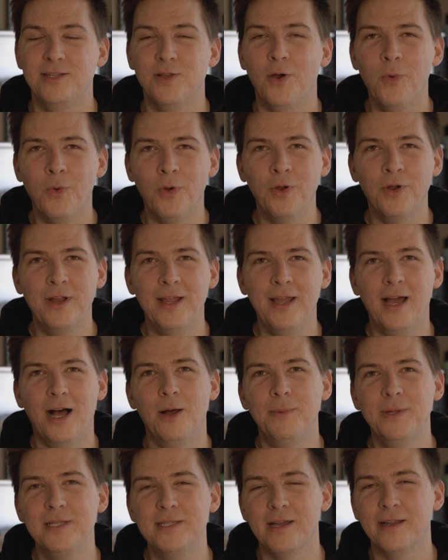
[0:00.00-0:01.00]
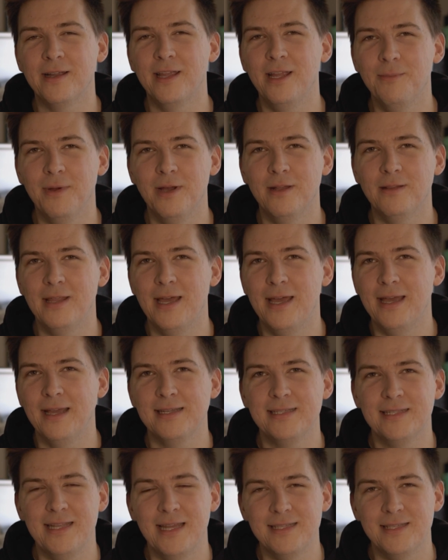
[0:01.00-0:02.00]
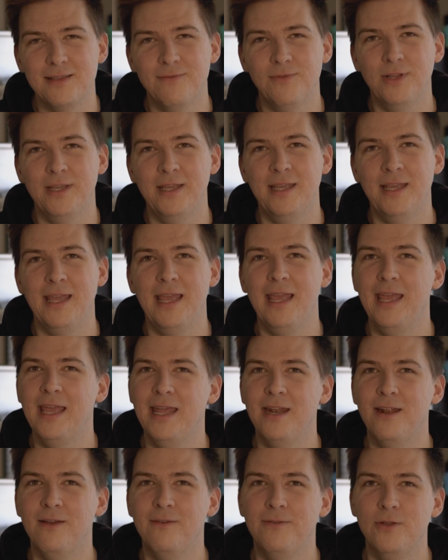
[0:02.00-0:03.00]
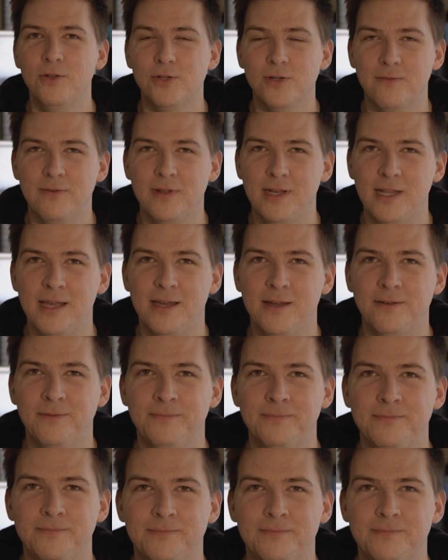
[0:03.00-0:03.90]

don't worry, I'll be talking about that extensively in a future video.